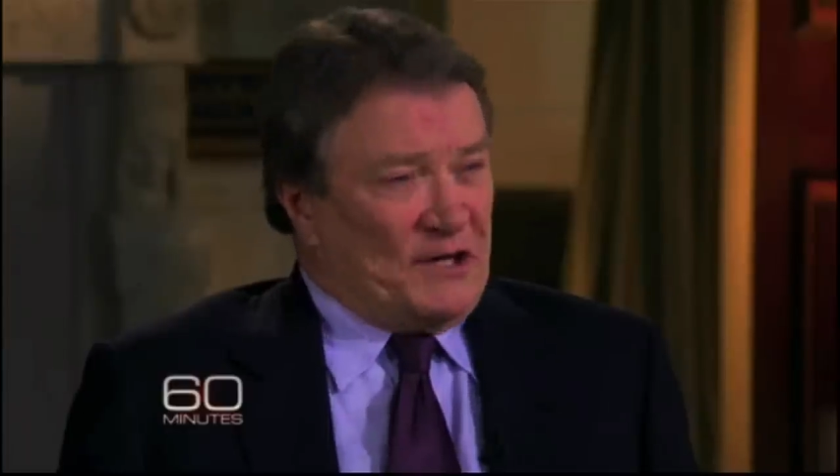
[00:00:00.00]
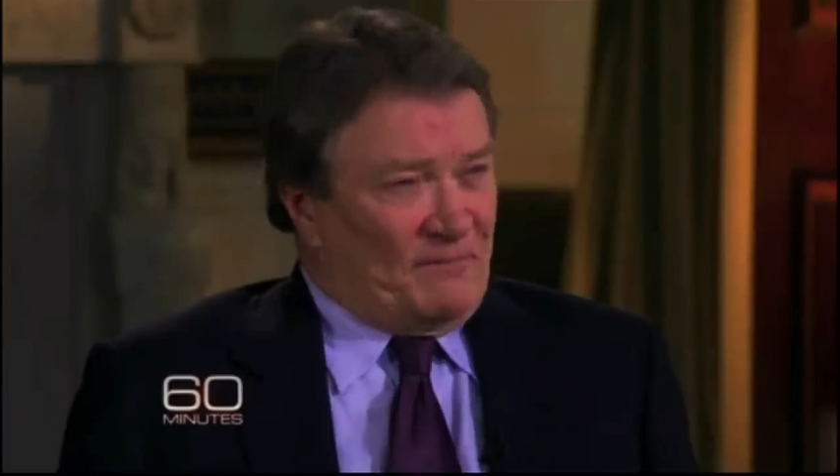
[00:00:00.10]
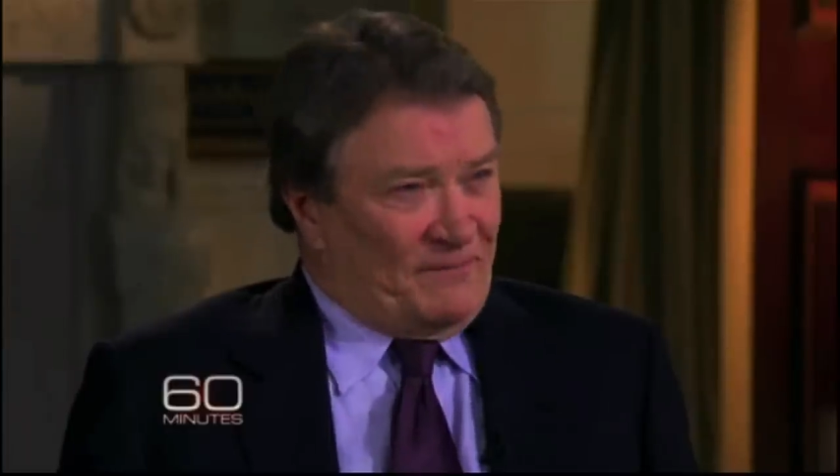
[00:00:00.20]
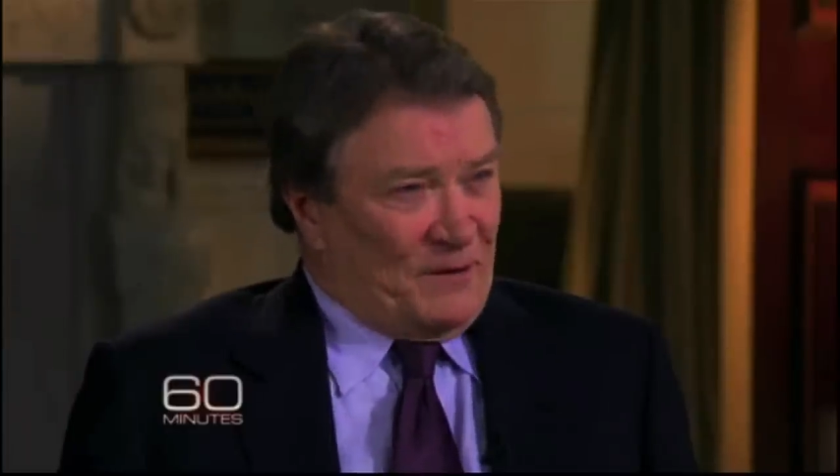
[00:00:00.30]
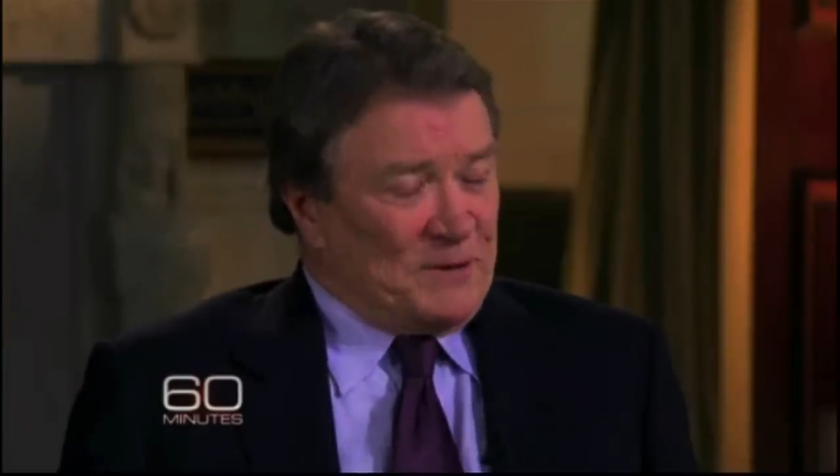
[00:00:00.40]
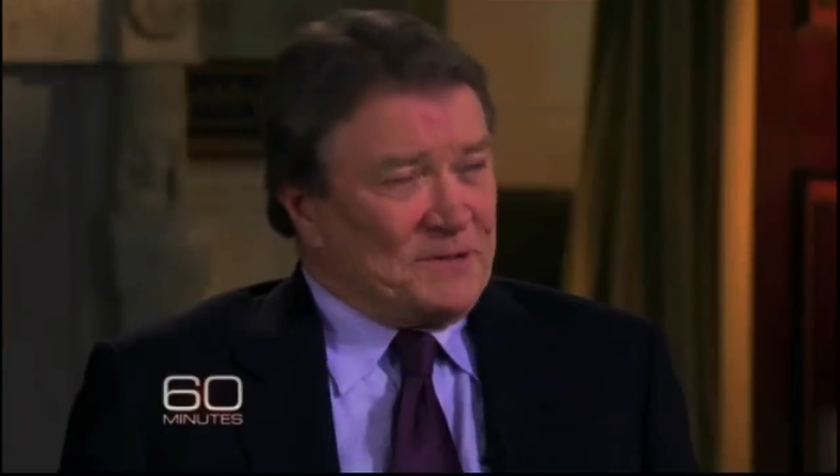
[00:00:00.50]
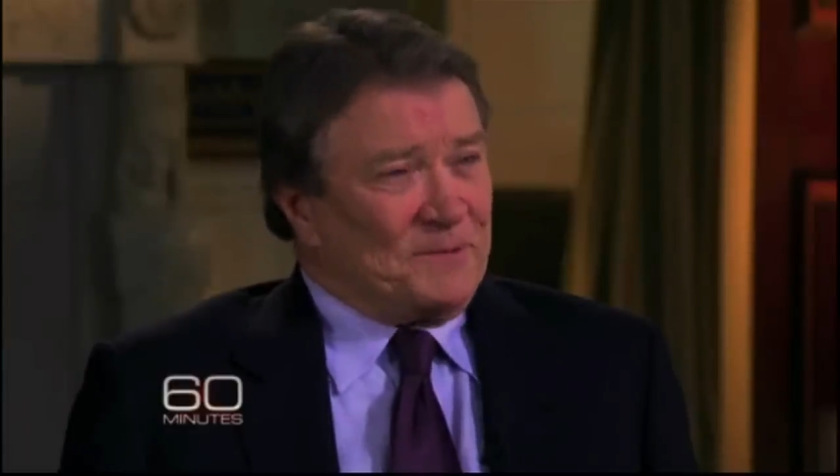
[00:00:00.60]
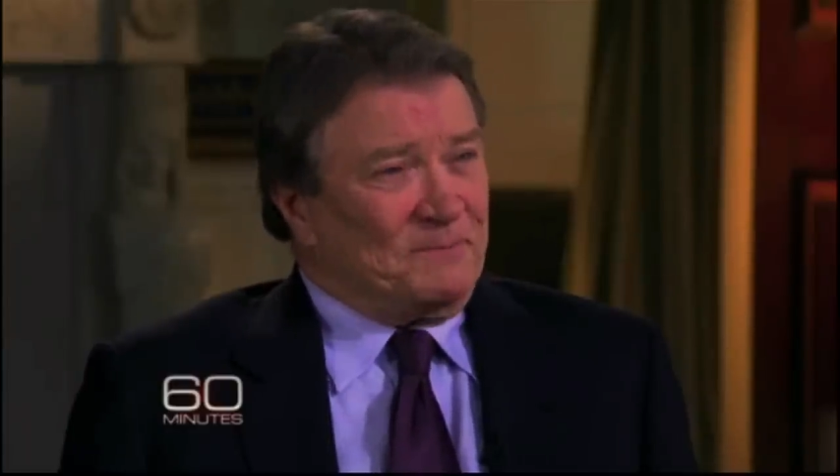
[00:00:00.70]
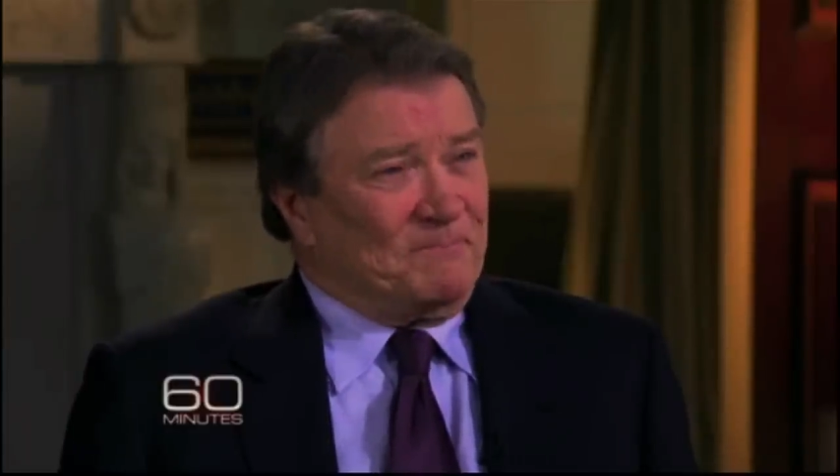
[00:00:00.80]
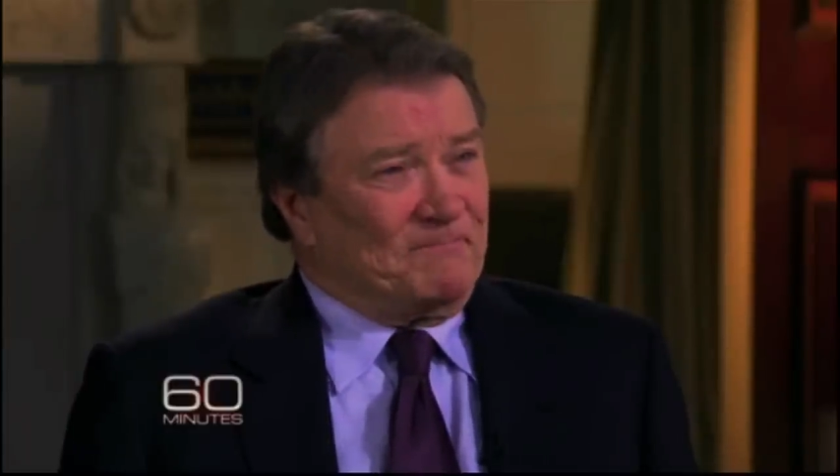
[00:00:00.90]

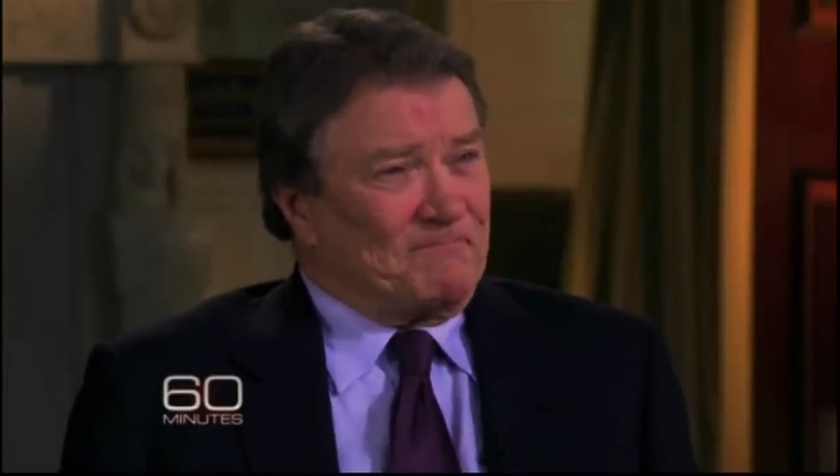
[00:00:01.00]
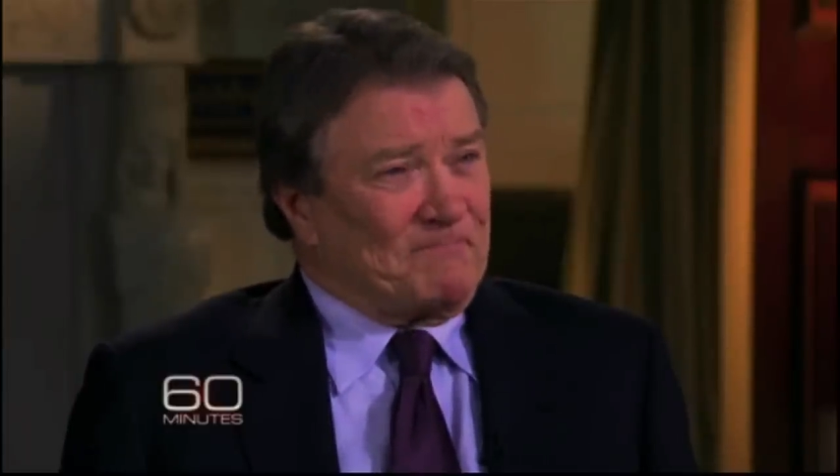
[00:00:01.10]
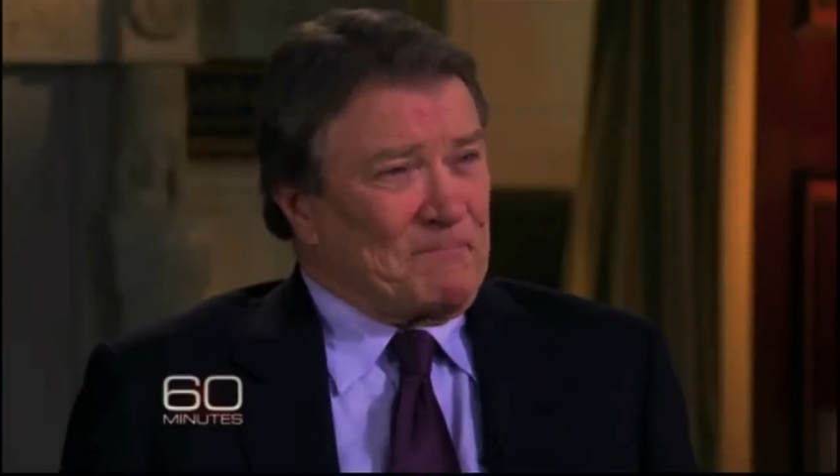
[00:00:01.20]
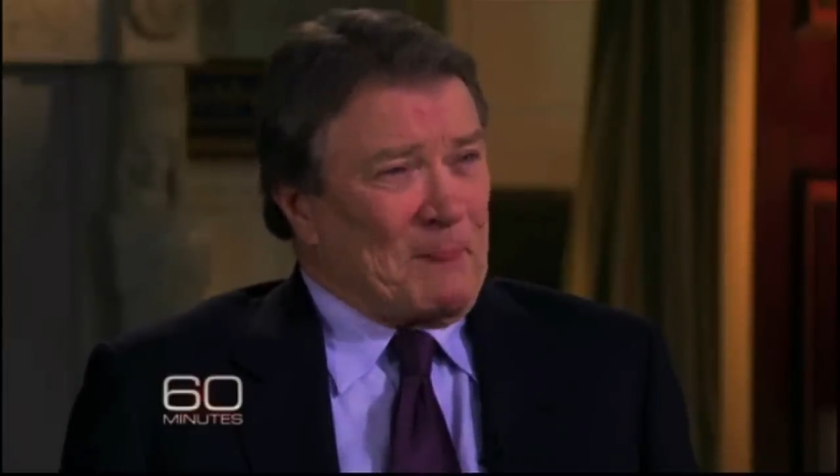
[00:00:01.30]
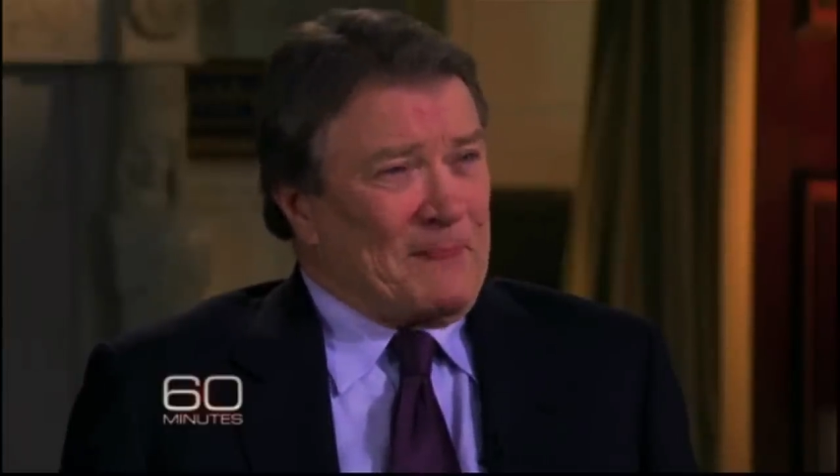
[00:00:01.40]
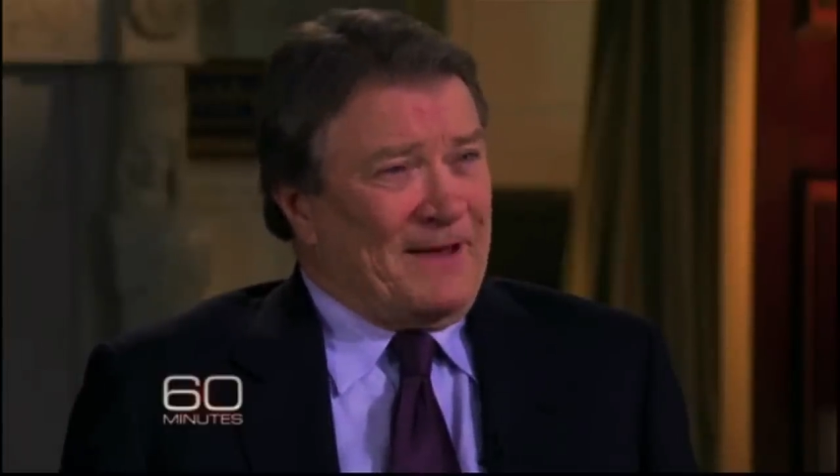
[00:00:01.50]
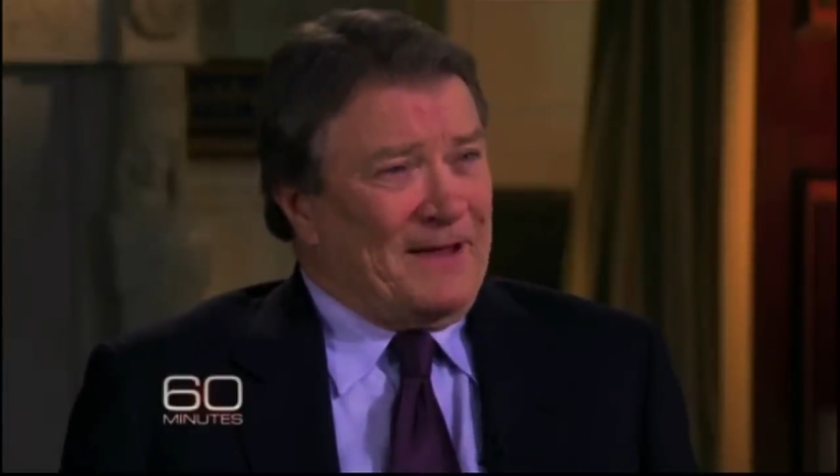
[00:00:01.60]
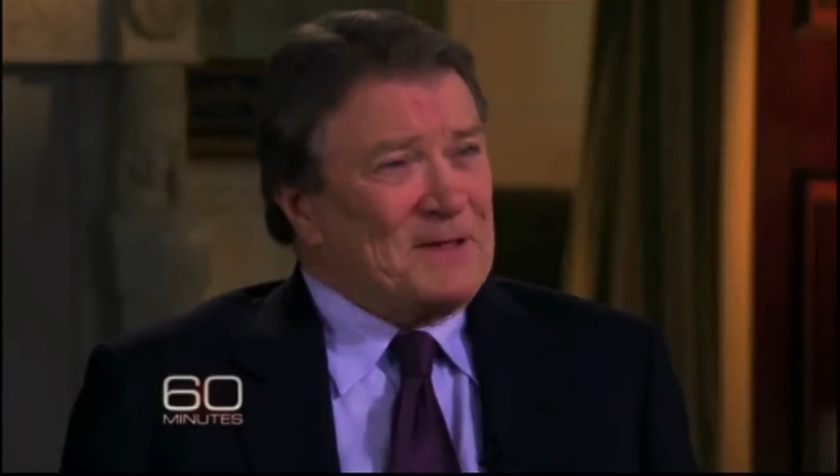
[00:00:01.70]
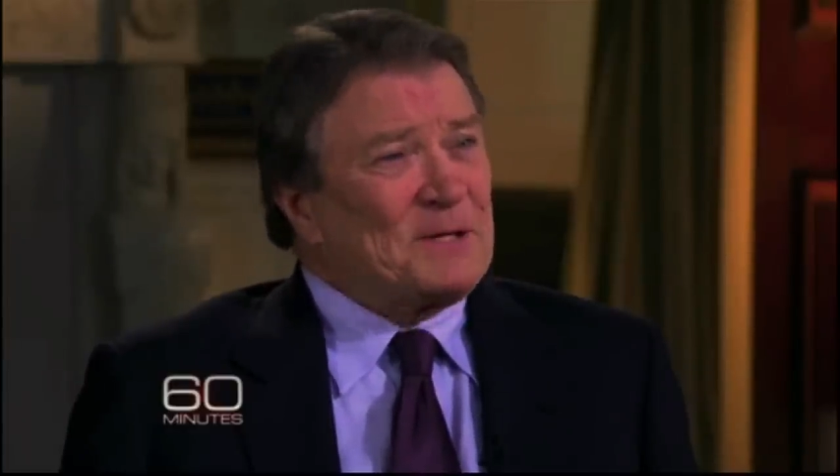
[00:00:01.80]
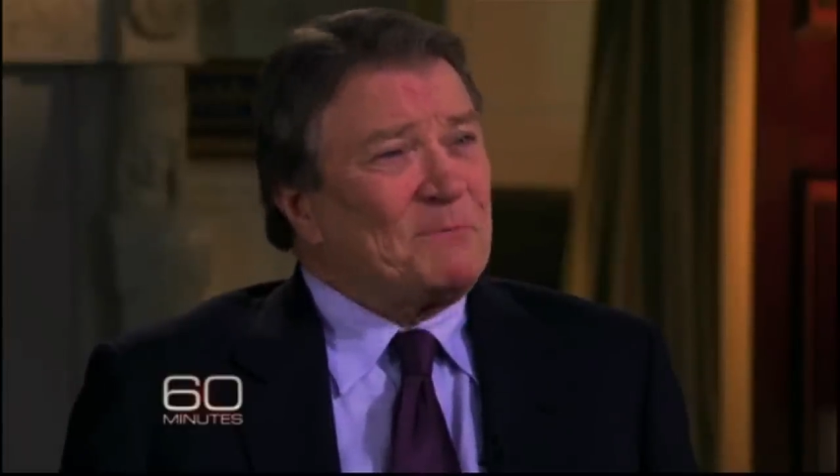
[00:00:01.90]
influence well, in I... this